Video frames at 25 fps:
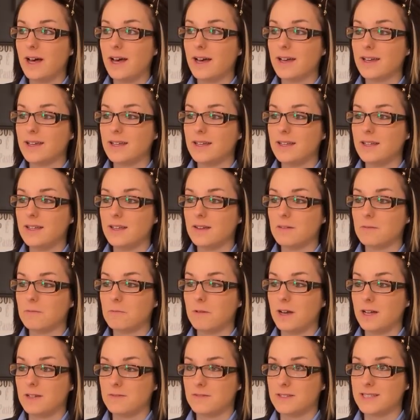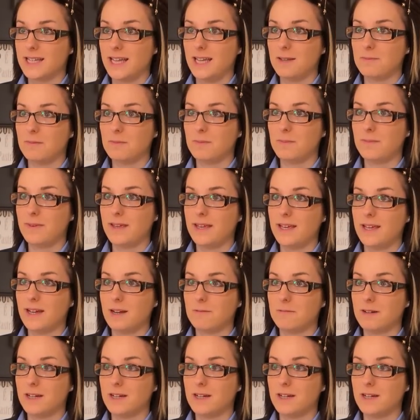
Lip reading: I worked for Taylor Wimpey,